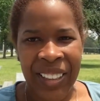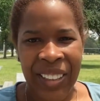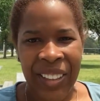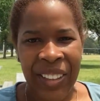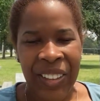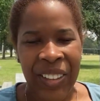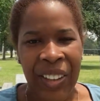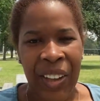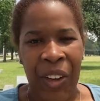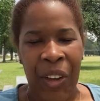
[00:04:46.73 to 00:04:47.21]

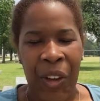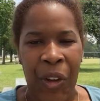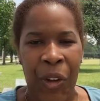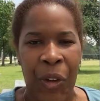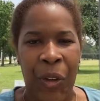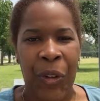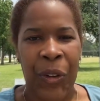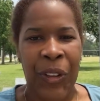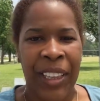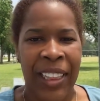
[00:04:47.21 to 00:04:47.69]

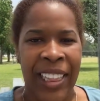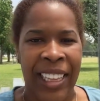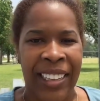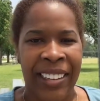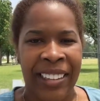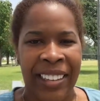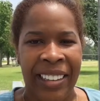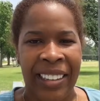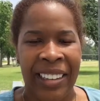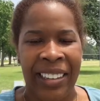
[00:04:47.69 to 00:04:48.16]
So
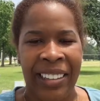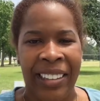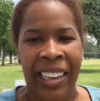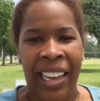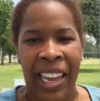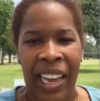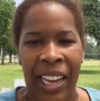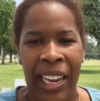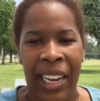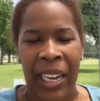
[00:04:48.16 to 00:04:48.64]
this is the
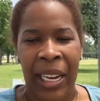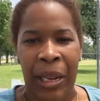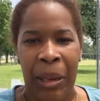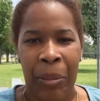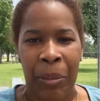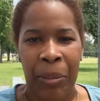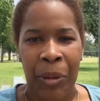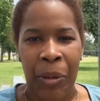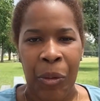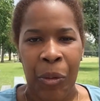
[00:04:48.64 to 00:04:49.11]

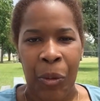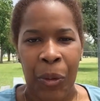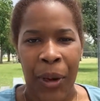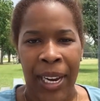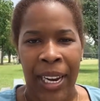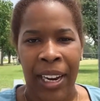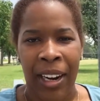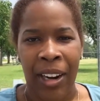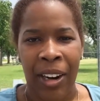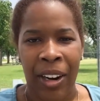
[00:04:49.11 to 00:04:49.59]
time
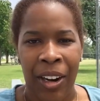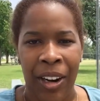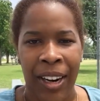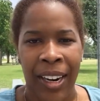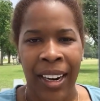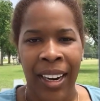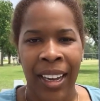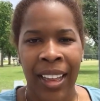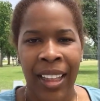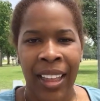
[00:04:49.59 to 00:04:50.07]

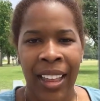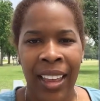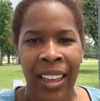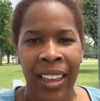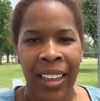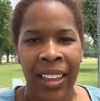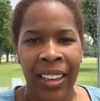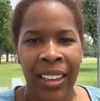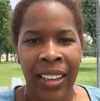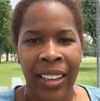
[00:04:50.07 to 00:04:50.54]
where
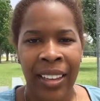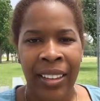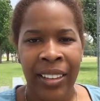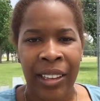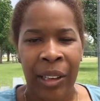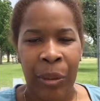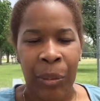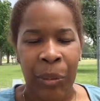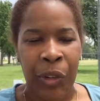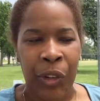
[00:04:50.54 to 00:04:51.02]

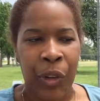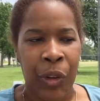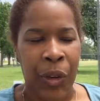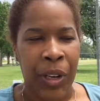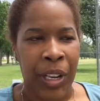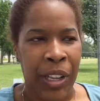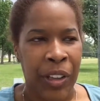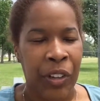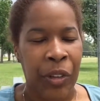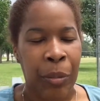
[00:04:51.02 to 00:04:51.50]
most
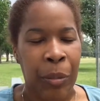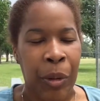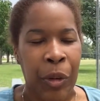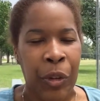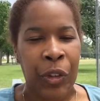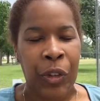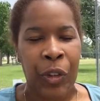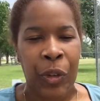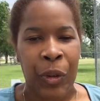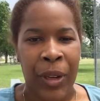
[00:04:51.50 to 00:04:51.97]

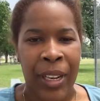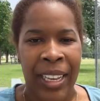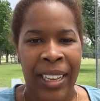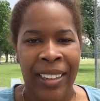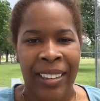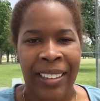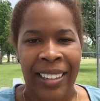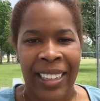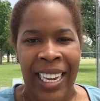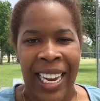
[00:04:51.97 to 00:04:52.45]

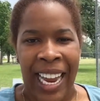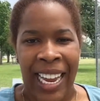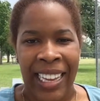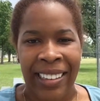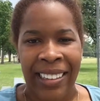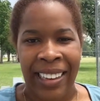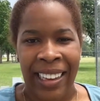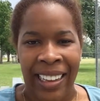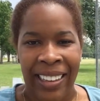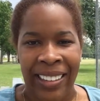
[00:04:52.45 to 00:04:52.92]
students
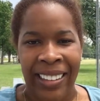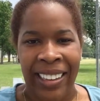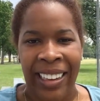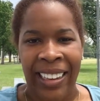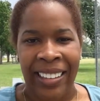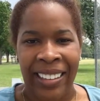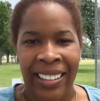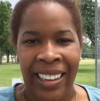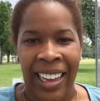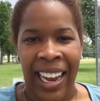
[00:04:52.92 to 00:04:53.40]
get test
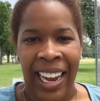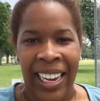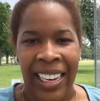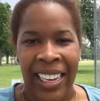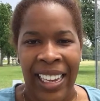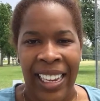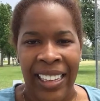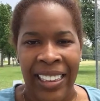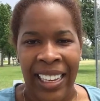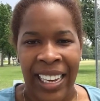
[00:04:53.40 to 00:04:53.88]

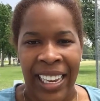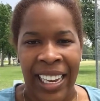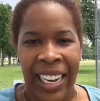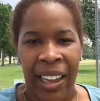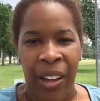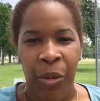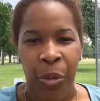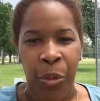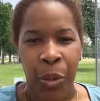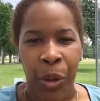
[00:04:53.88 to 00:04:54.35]
anxiety. They
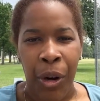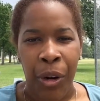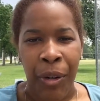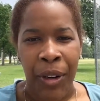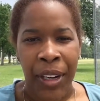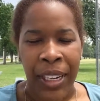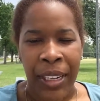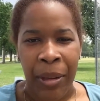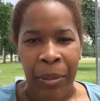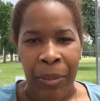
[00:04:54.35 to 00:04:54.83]
get
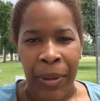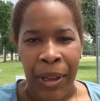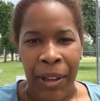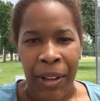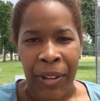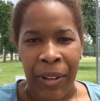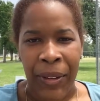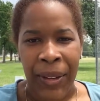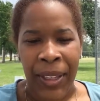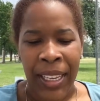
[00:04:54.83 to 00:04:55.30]
worried
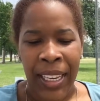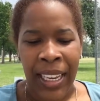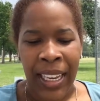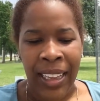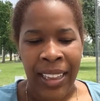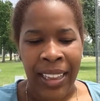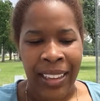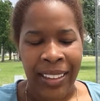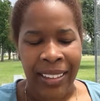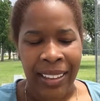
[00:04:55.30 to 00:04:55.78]
about
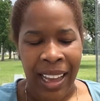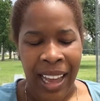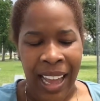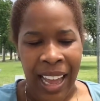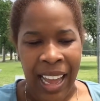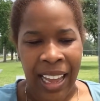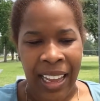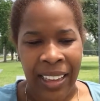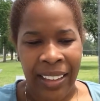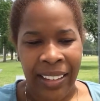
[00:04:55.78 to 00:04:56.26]
the
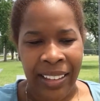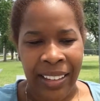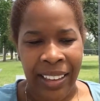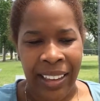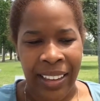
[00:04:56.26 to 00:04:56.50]
test.